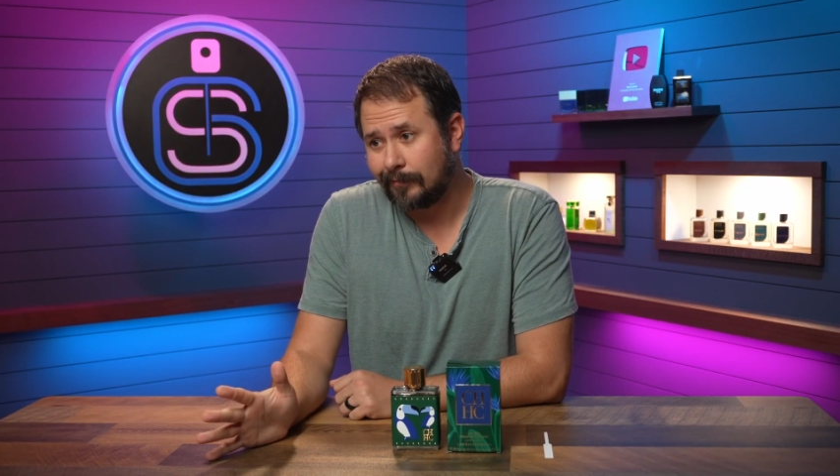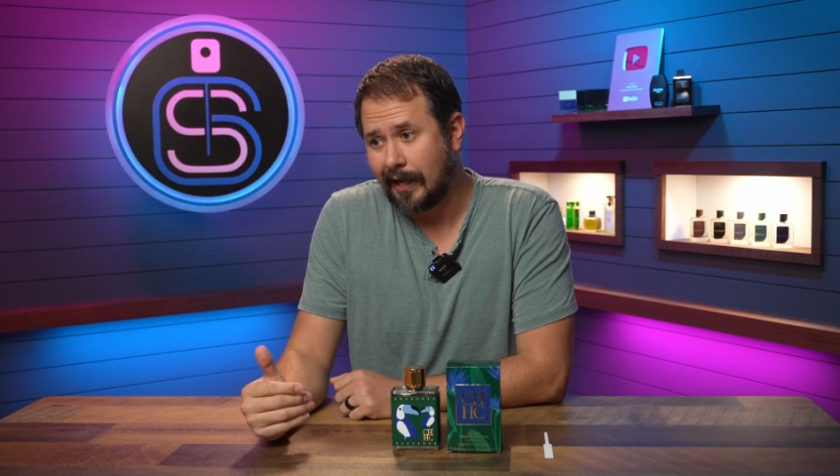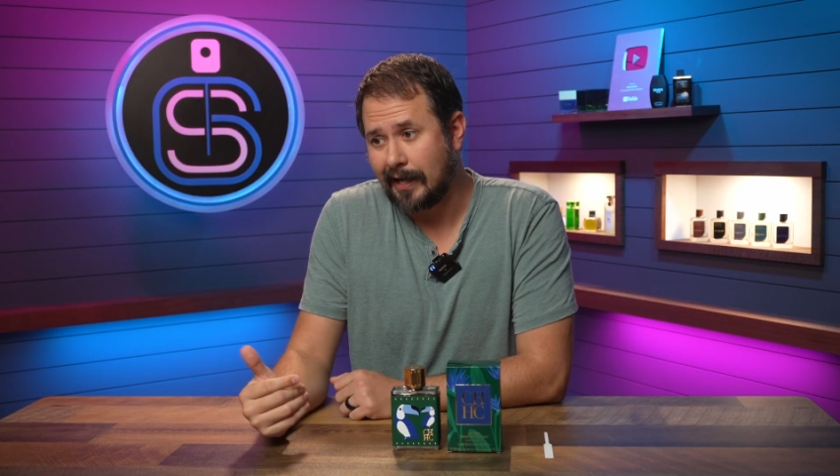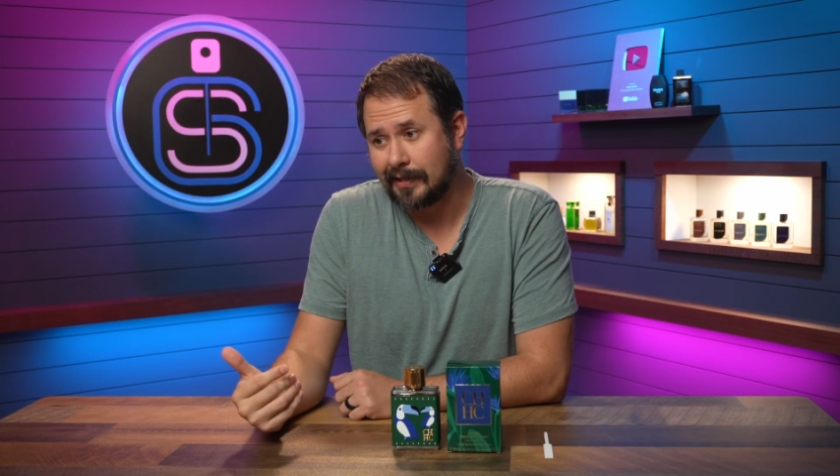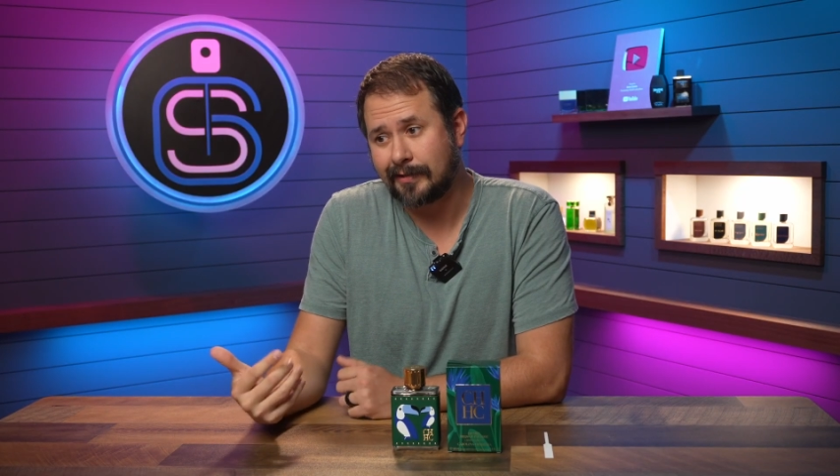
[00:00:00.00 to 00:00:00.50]

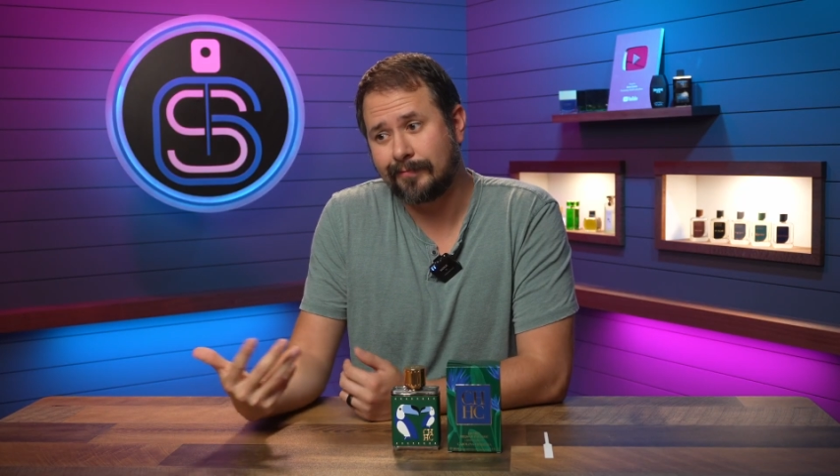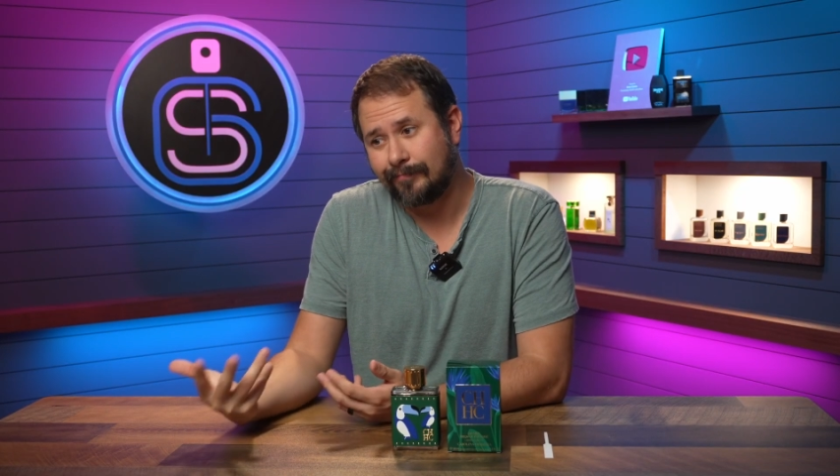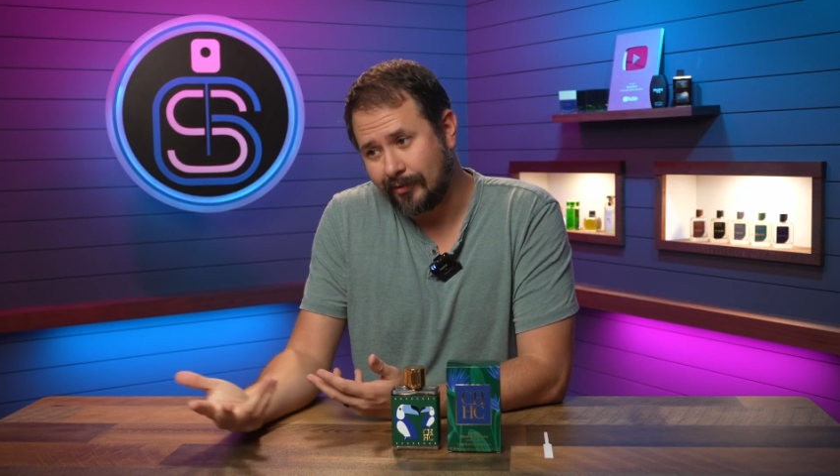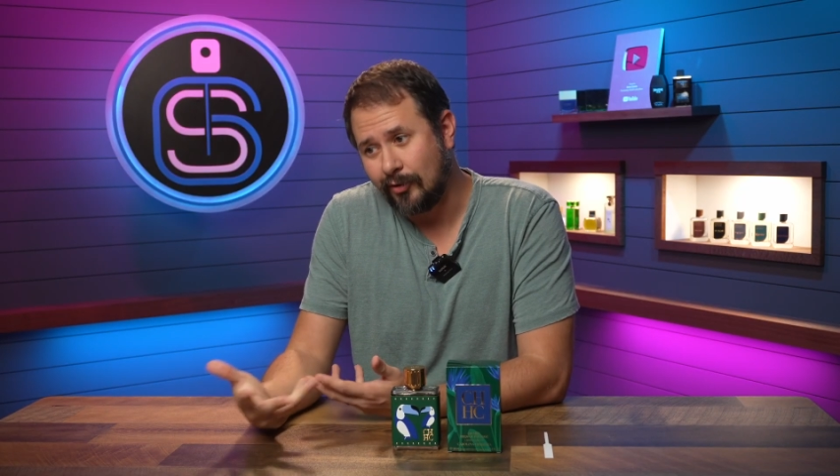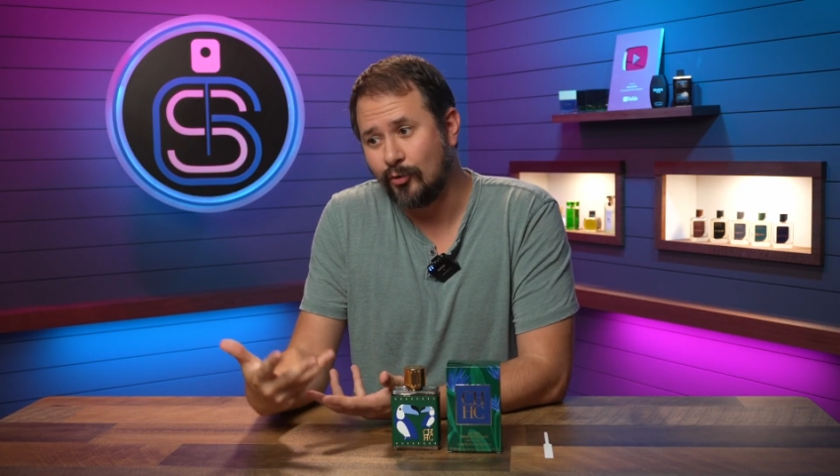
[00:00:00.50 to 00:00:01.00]
as
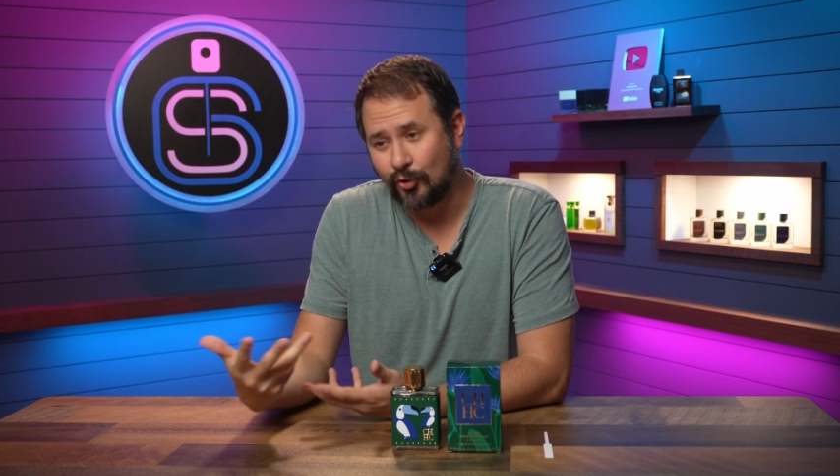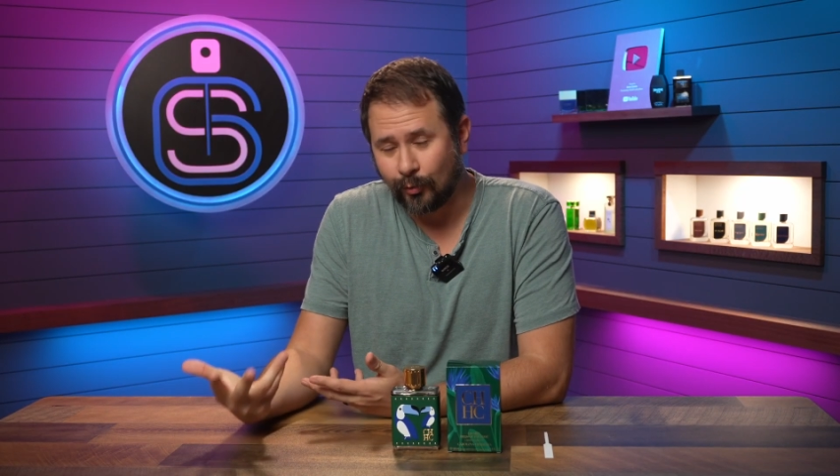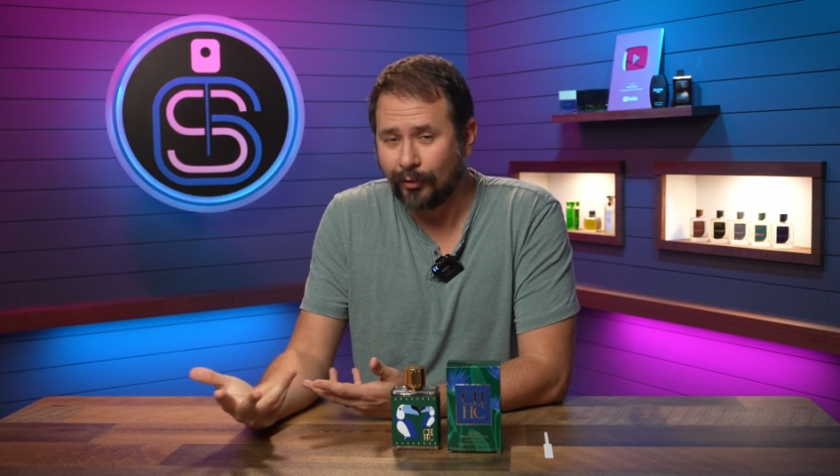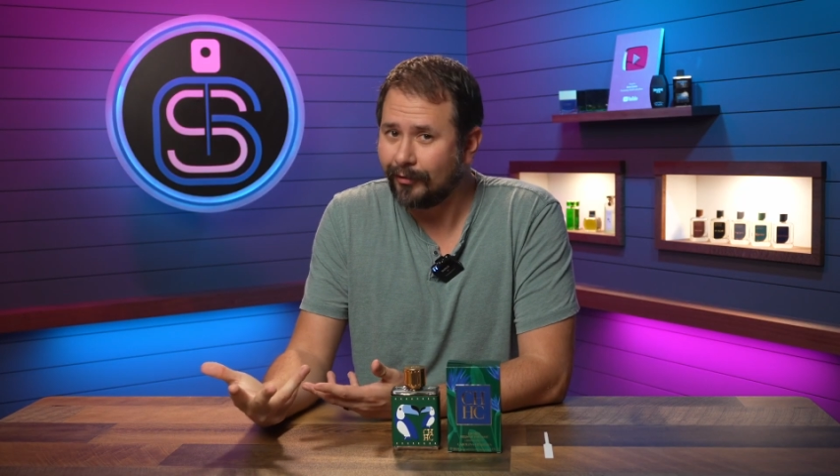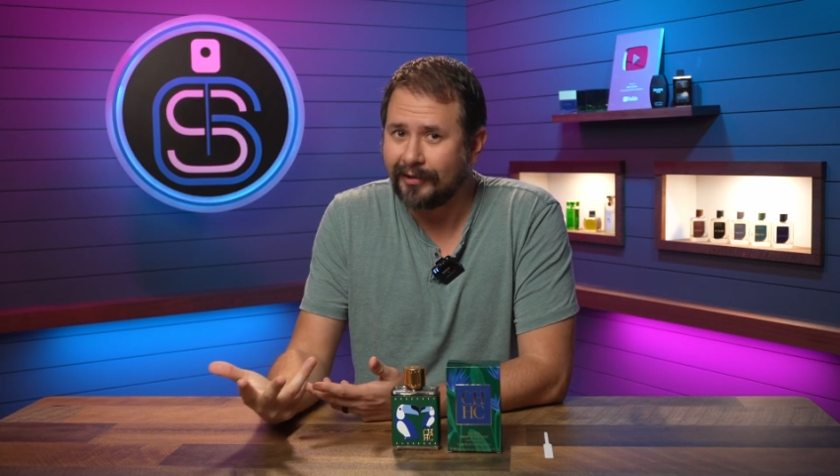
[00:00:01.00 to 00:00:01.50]
usual,